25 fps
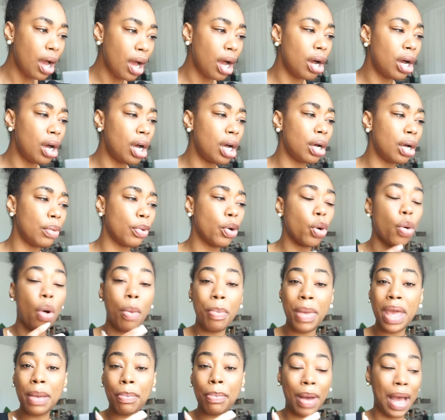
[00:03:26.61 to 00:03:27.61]
uh,
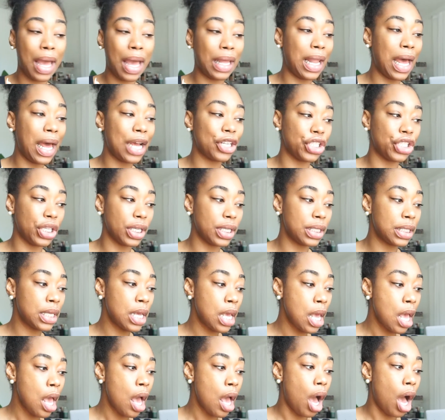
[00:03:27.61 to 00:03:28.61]
Cormet Biologics.
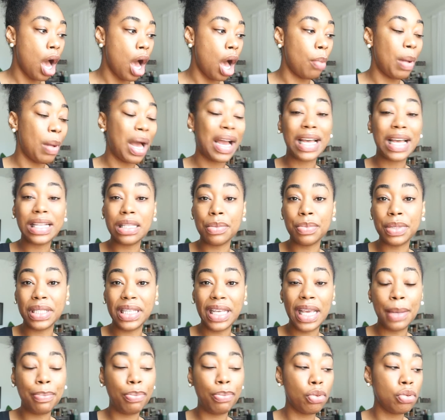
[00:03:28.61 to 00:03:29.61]
Um, I got some
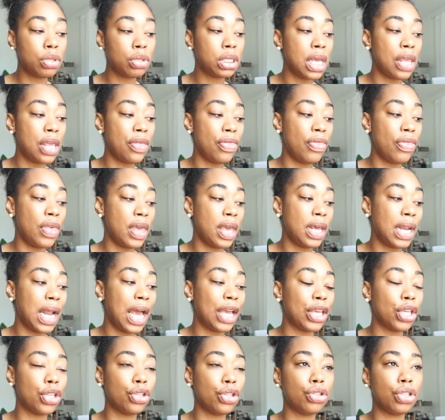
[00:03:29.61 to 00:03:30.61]
samples, and then
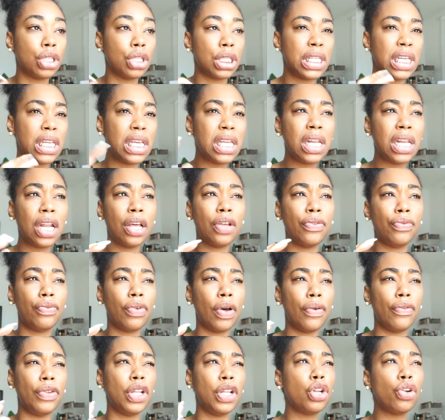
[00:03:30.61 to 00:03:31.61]
I did a,
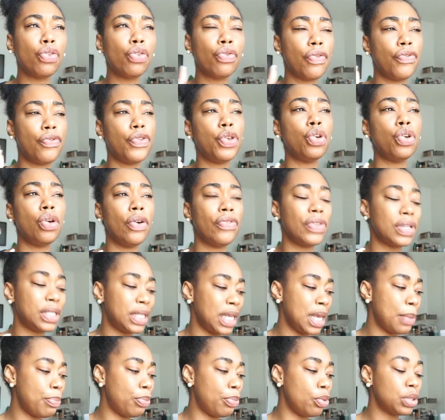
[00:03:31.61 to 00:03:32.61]
a little review of the
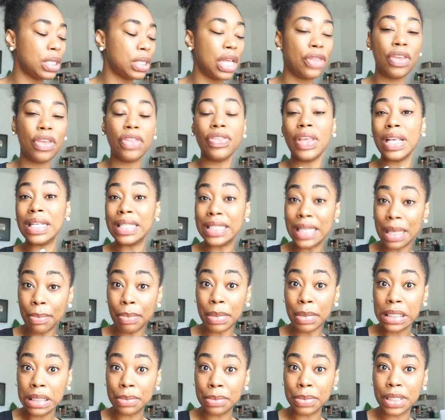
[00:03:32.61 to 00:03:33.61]
samples, and then they sent
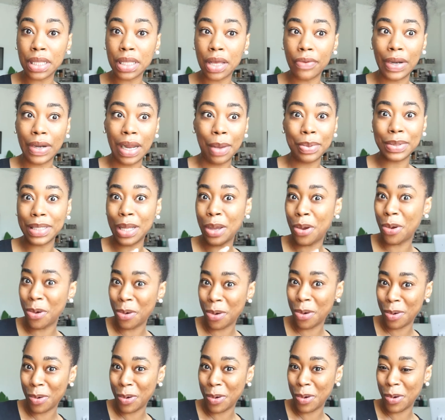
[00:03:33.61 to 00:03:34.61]
me some stuff, and I was like,
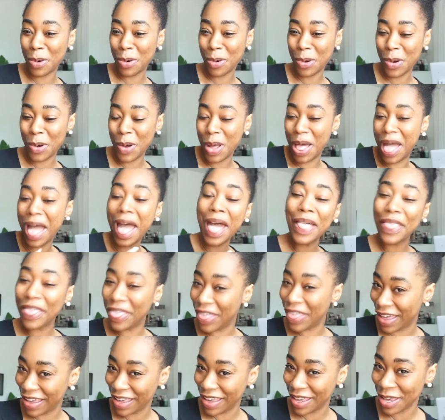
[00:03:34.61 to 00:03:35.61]
oh,
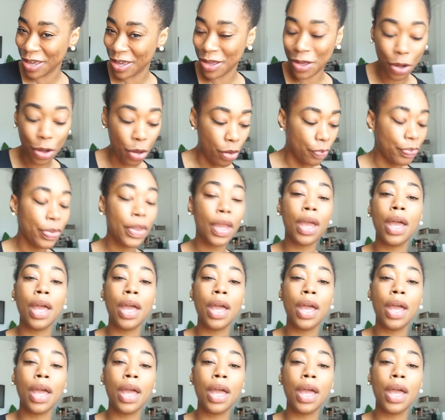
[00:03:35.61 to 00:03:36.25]
thank you.